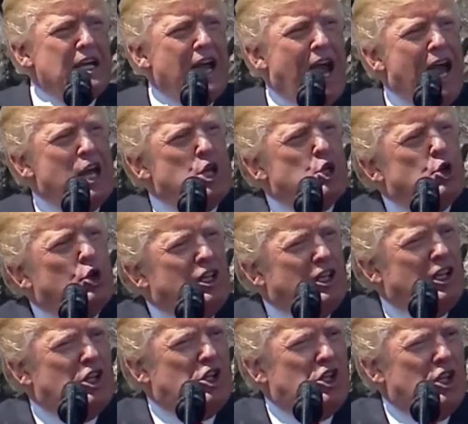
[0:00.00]
and
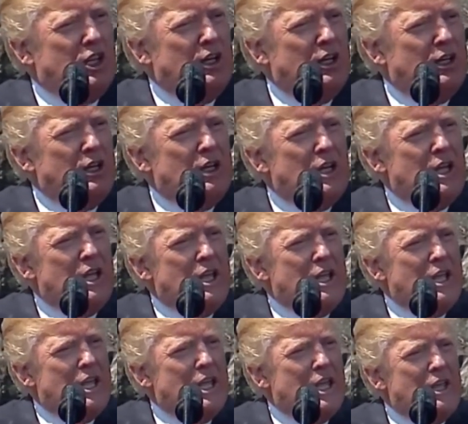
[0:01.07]
tradition
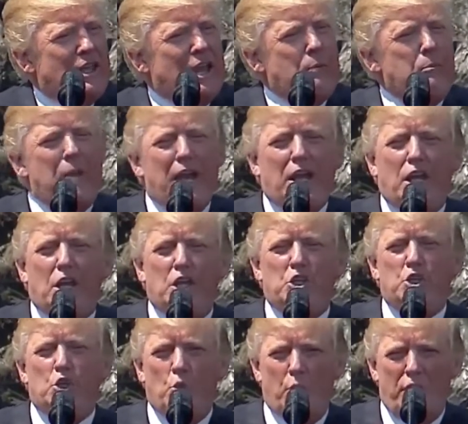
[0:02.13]
that make
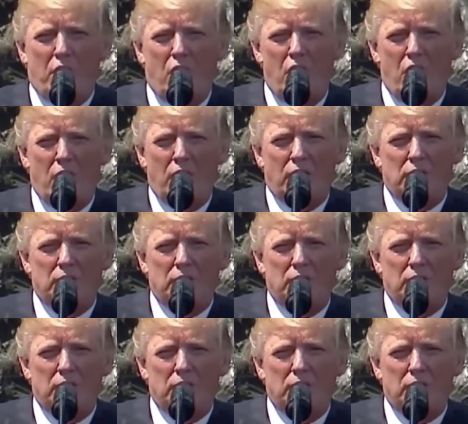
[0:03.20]
us who we are.